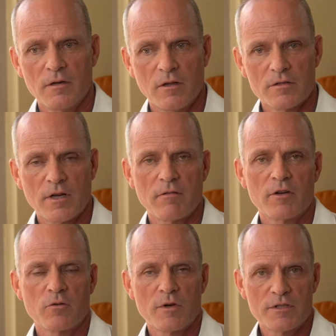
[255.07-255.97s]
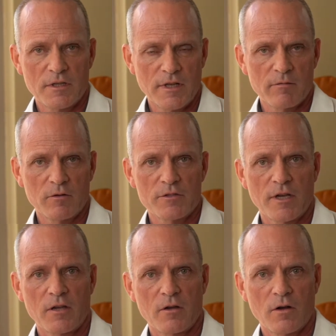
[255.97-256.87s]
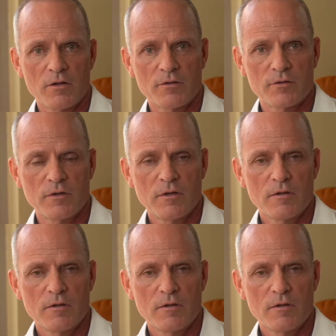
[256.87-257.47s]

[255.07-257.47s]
doesn't have increasing levels that can cause